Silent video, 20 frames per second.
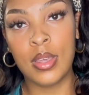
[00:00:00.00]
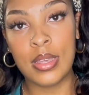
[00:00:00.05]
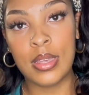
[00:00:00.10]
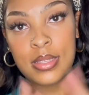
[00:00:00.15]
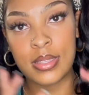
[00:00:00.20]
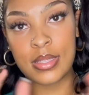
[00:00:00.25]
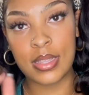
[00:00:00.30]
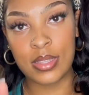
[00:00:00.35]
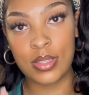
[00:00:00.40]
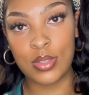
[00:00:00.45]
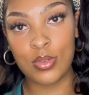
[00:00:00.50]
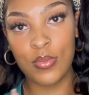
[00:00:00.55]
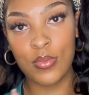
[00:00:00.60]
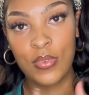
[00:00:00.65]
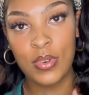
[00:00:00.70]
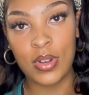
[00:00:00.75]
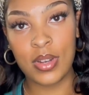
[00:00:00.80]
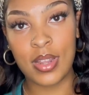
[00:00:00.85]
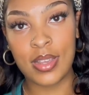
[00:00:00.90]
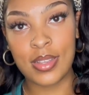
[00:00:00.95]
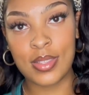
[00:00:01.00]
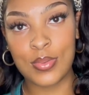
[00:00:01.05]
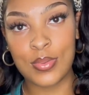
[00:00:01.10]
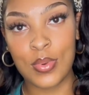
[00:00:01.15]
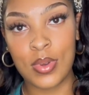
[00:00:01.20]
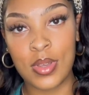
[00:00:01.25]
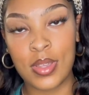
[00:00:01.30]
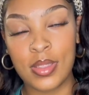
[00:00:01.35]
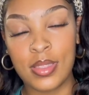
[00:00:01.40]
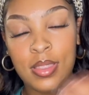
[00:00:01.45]
stay tuned for the next
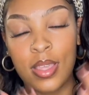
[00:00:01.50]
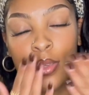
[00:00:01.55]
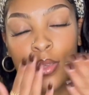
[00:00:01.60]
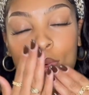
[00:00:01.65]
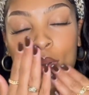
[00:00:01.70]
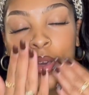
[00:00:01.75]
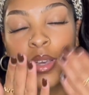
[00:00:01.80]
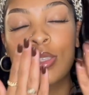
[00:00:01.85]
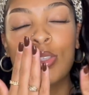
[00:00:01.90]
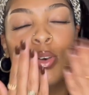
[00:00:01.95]
one. Thank you guys